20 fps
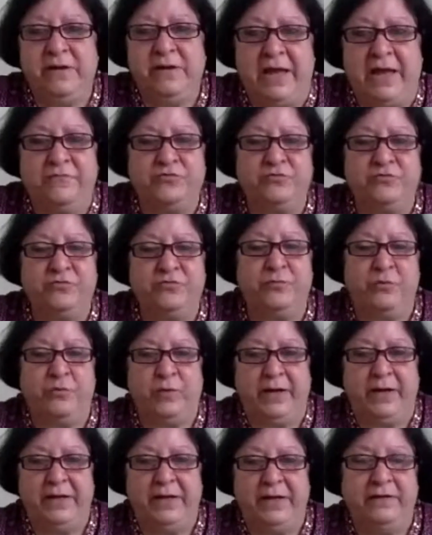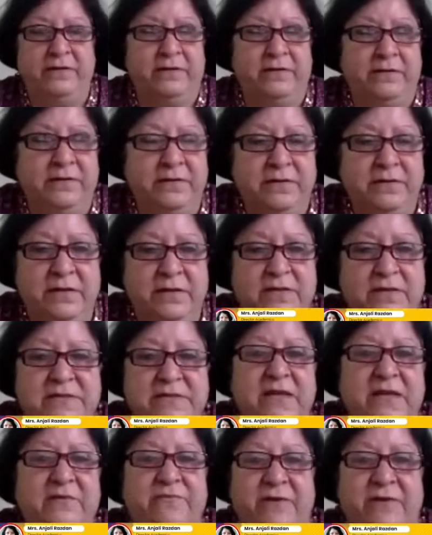have to provide a
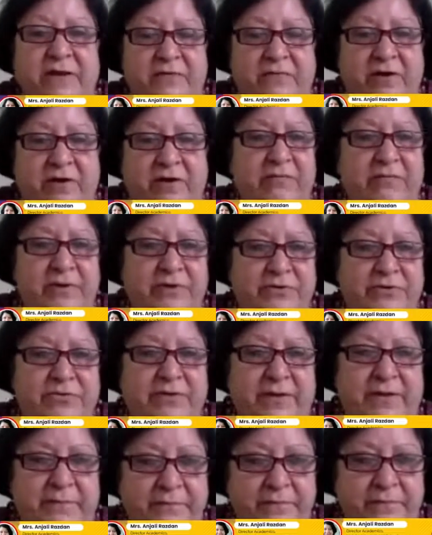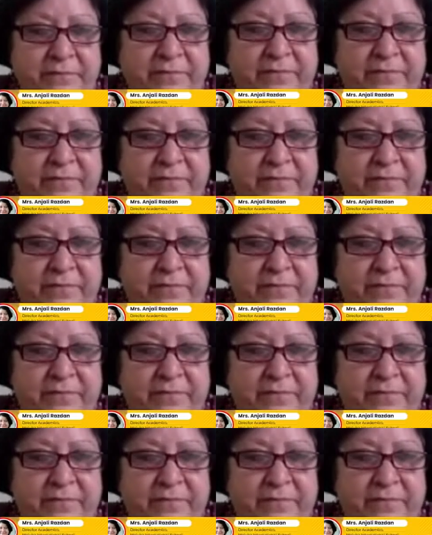safe environment to them